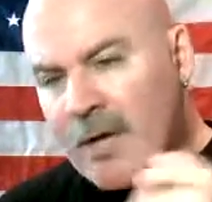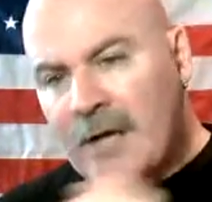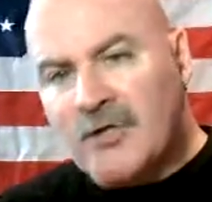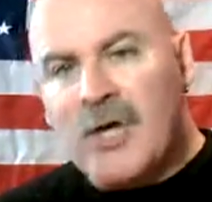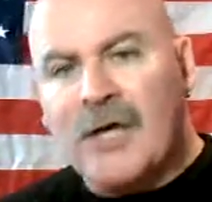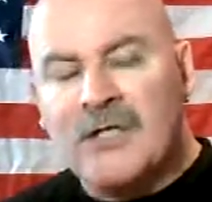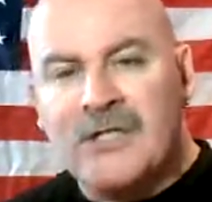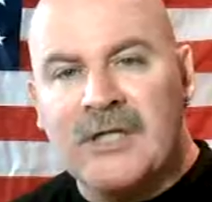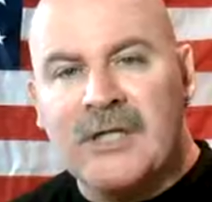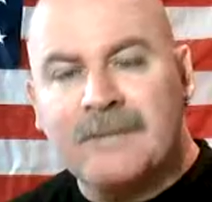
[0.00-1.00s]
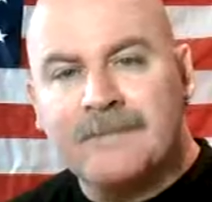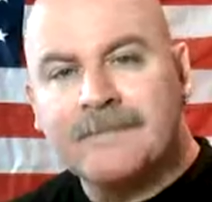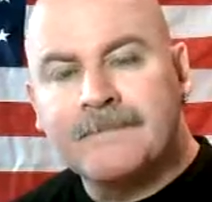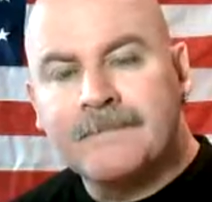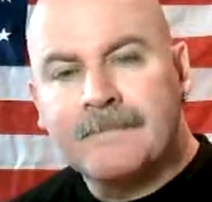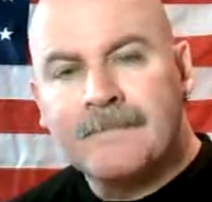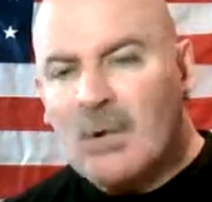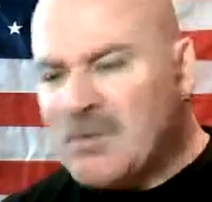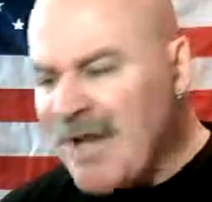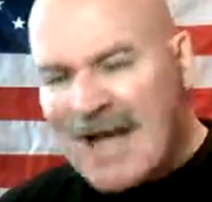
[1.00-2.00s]
Wrote out a check, sent it.
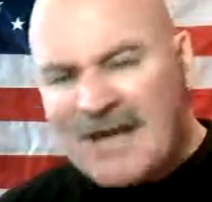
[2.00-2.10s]
No